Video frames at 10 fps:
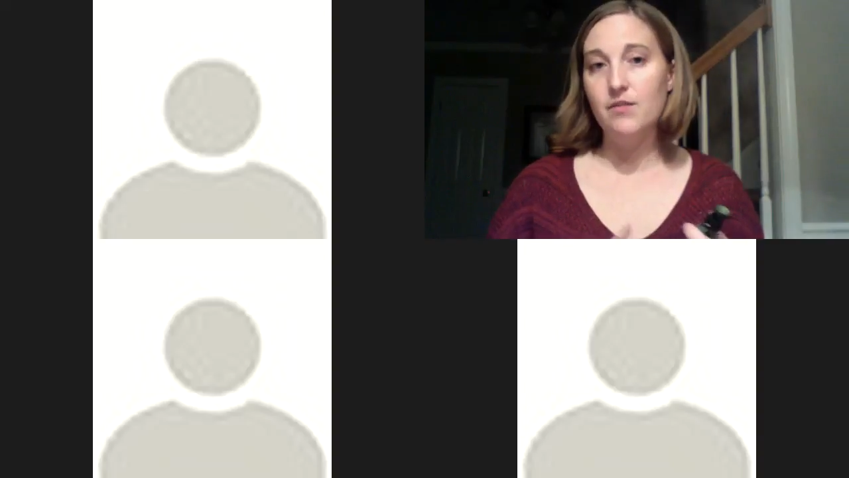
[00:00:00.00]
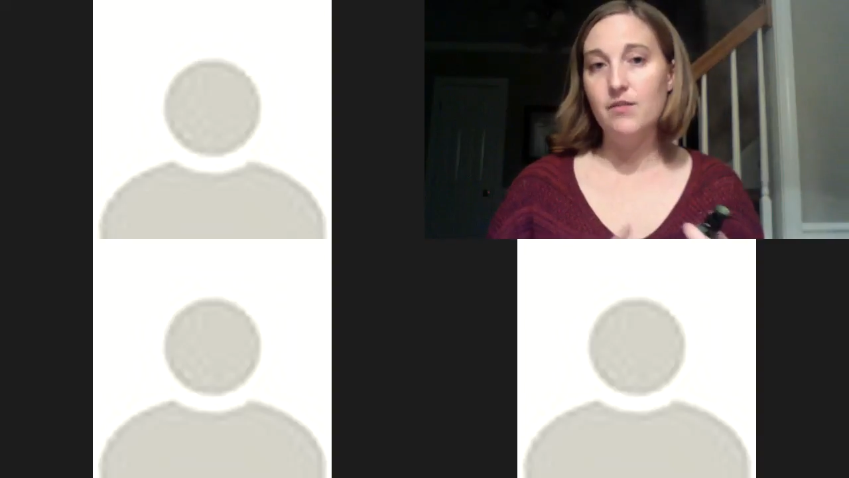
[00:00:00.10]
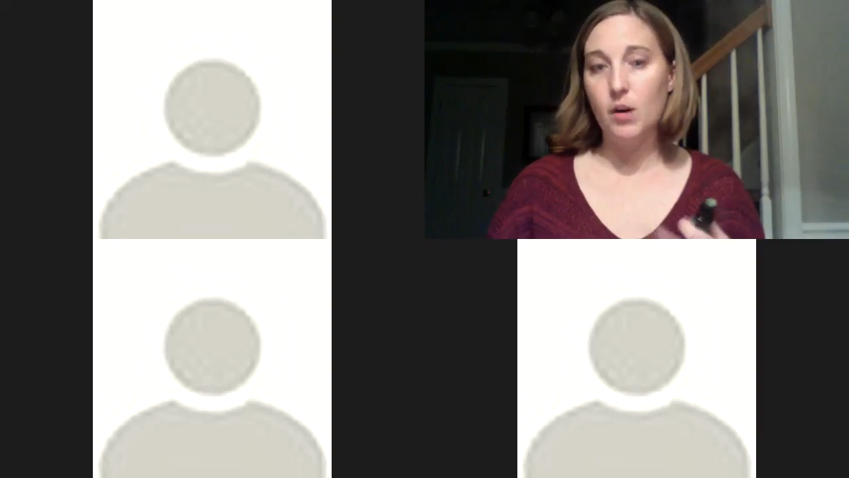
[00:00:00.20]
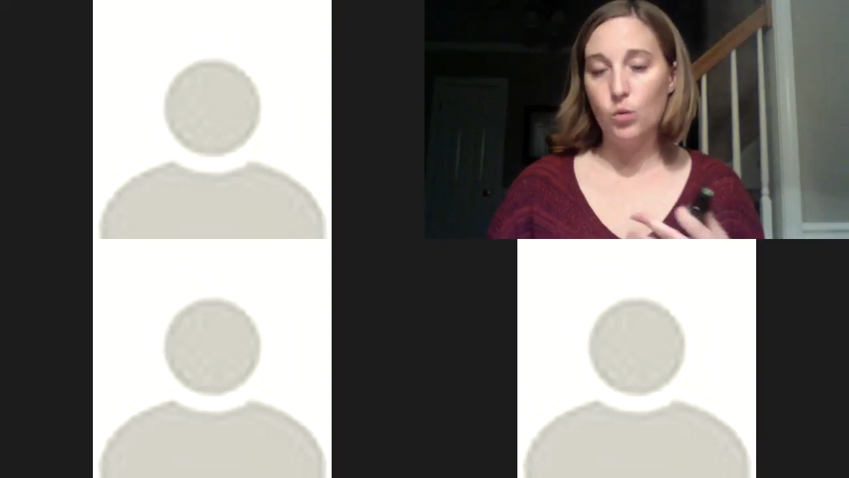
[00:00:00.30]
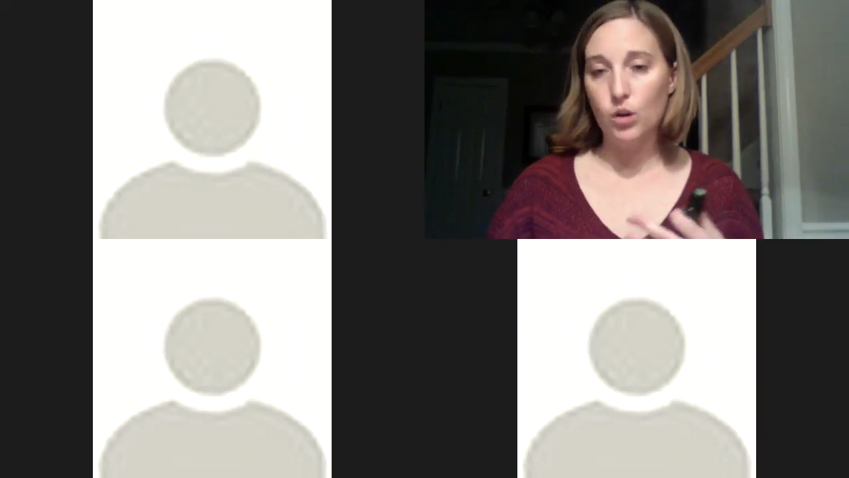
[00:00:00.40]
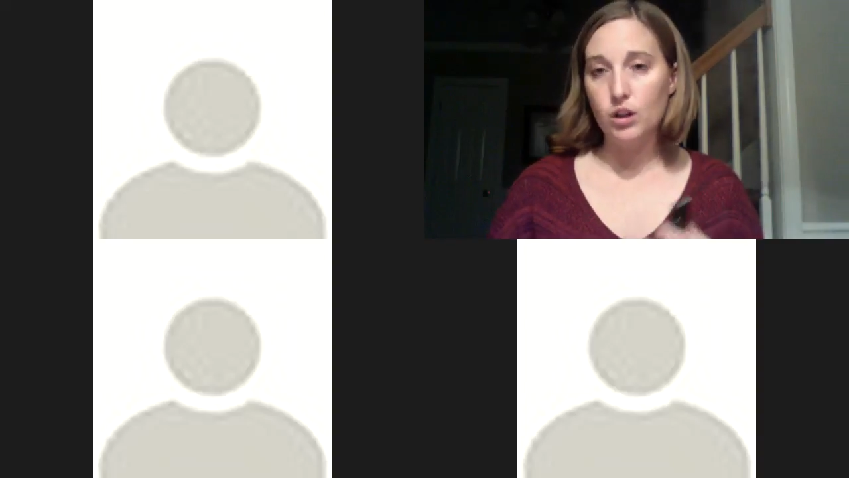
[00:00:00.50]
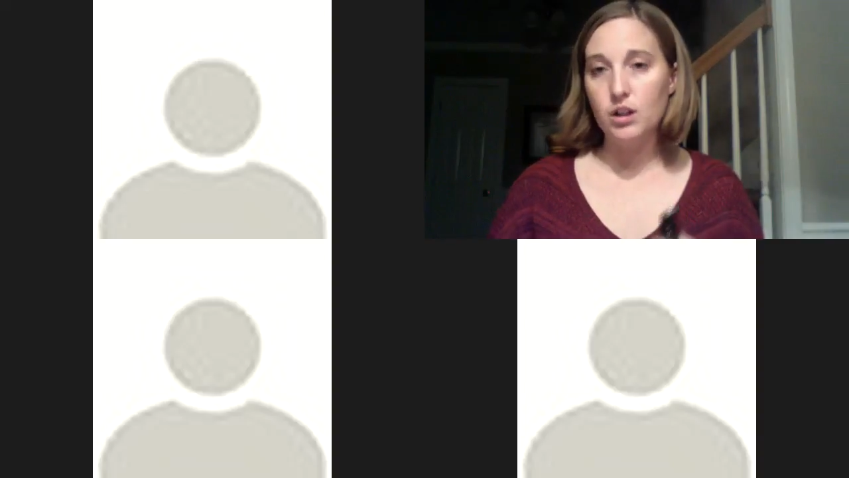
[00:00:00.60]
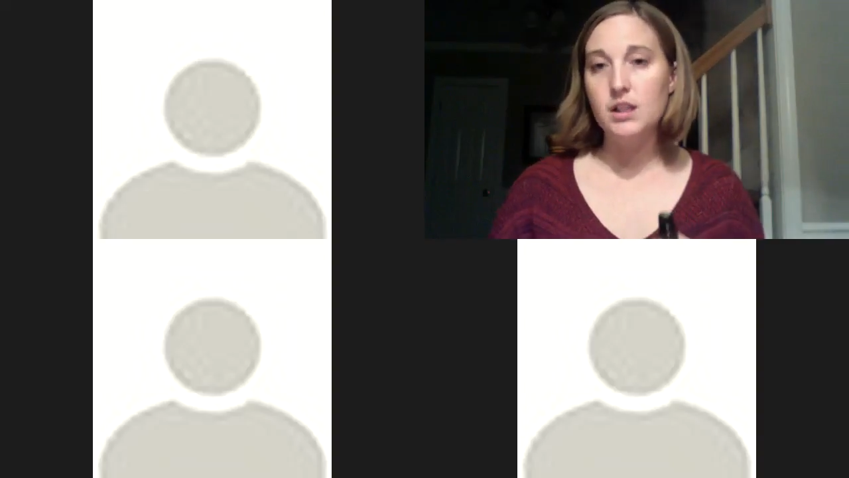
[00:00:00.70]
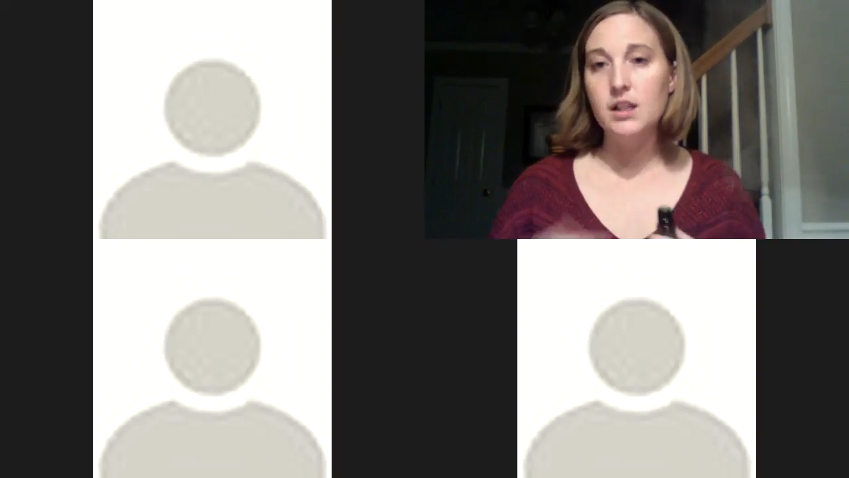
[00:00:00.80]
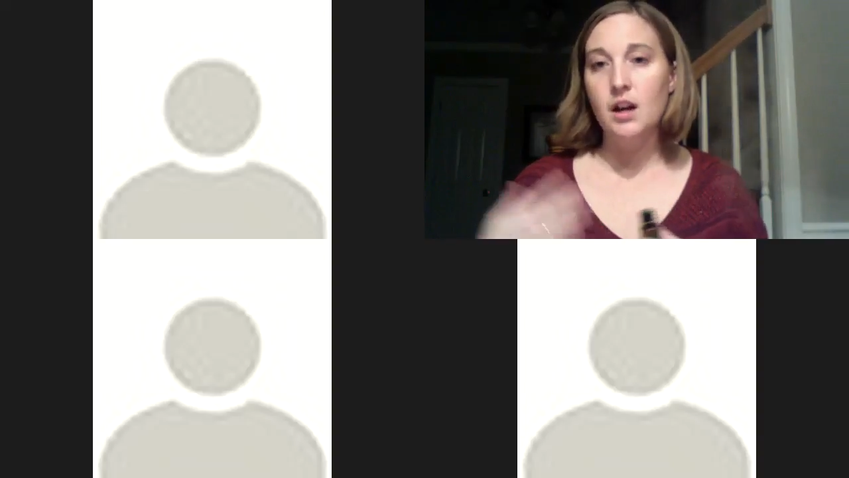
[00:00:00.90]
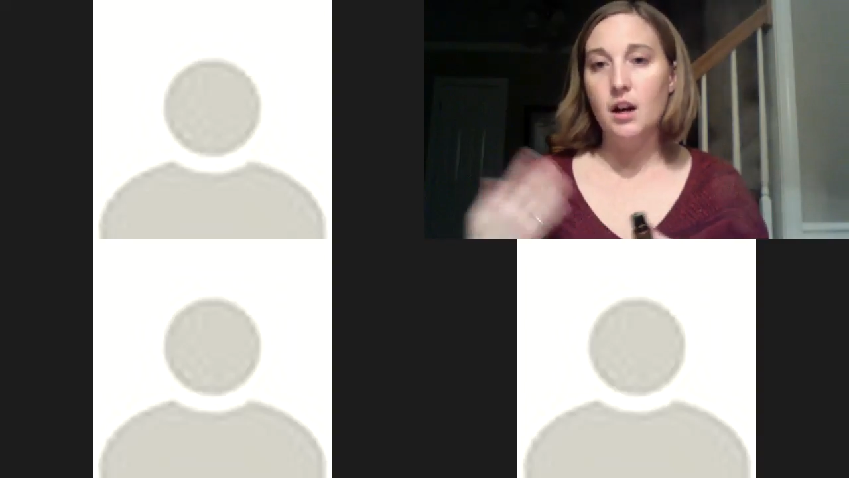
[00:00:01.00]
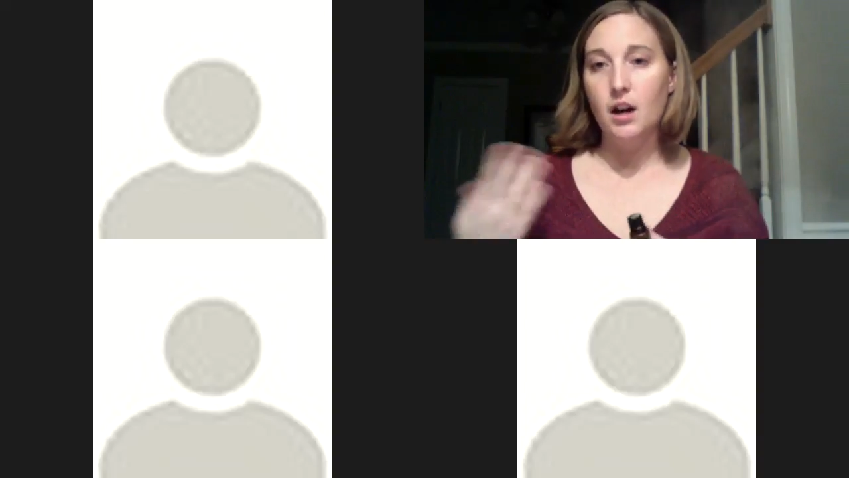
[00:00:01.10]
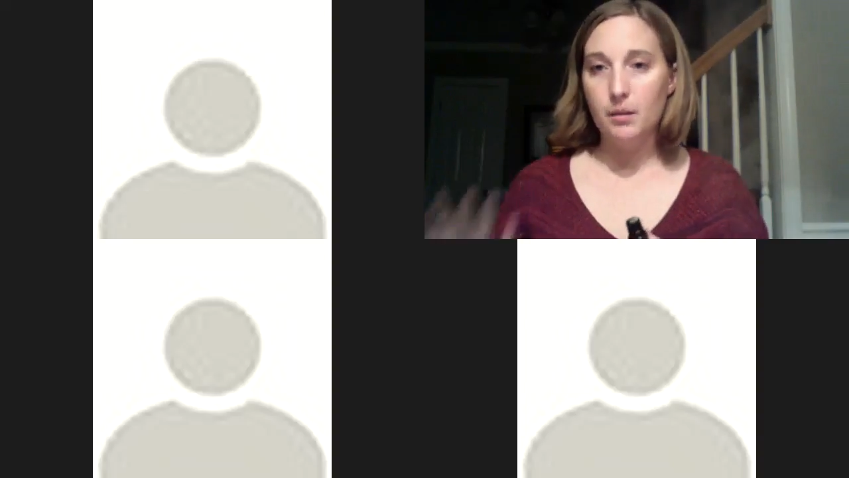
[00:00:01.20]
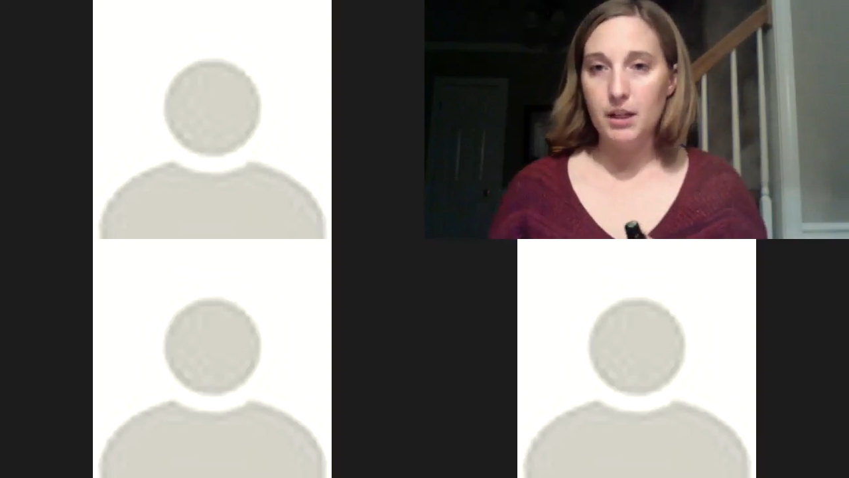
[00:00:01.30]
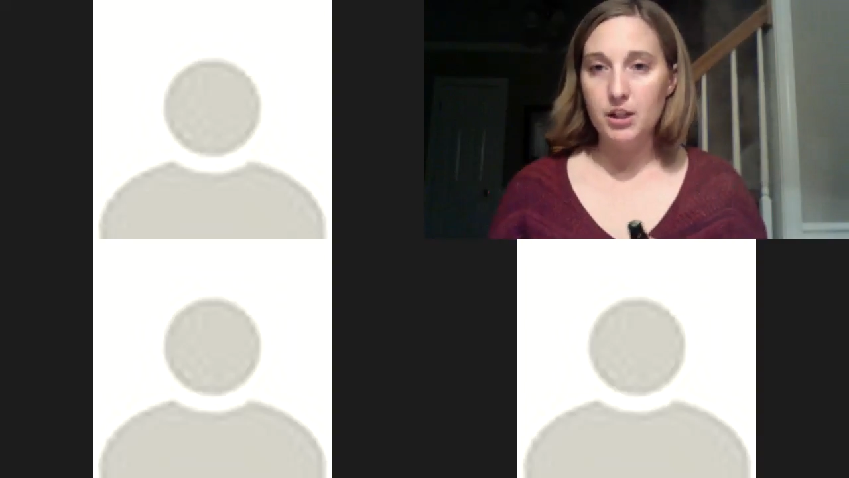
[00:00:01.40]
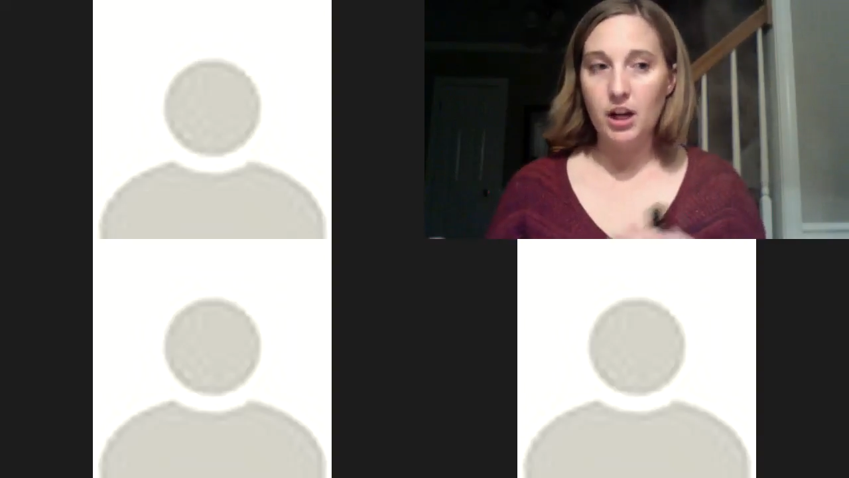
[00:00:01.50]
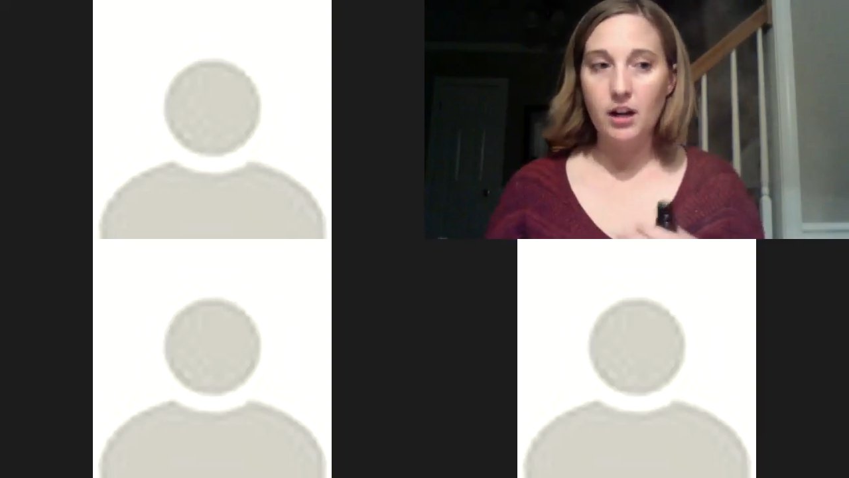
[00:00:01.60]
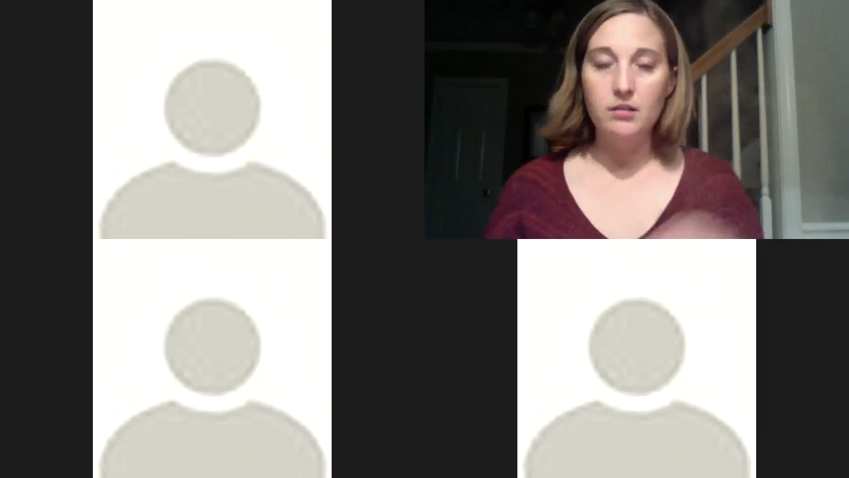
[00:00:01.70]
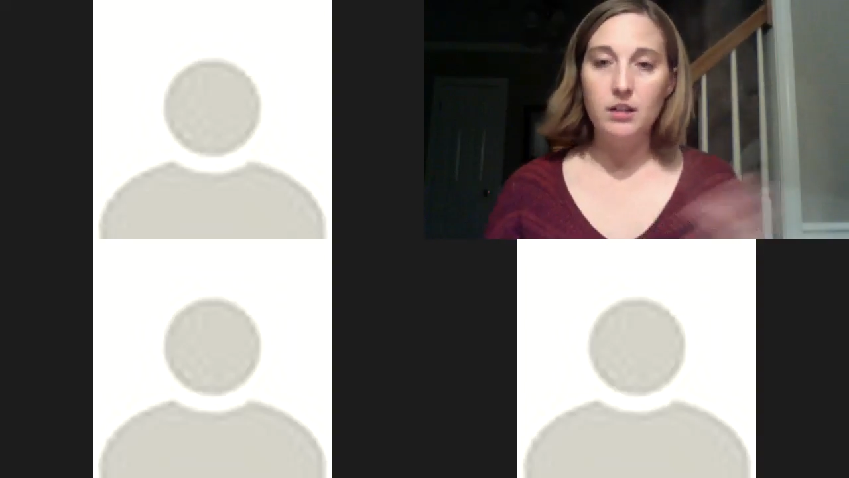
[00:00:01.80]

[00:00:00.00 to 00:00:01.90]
that works on my child,